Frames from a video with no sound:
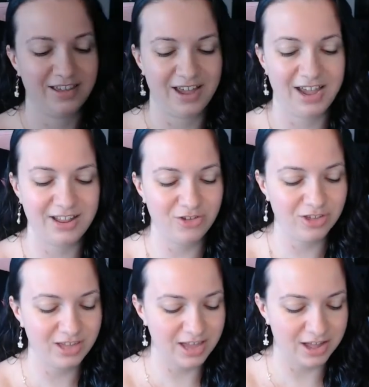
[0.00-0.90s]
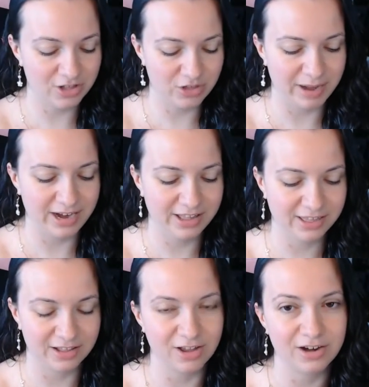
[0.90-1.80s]
And usually Japan
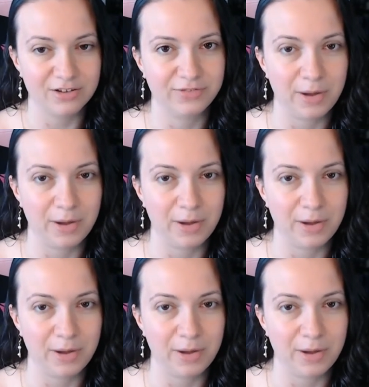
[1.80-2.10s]
has a lot of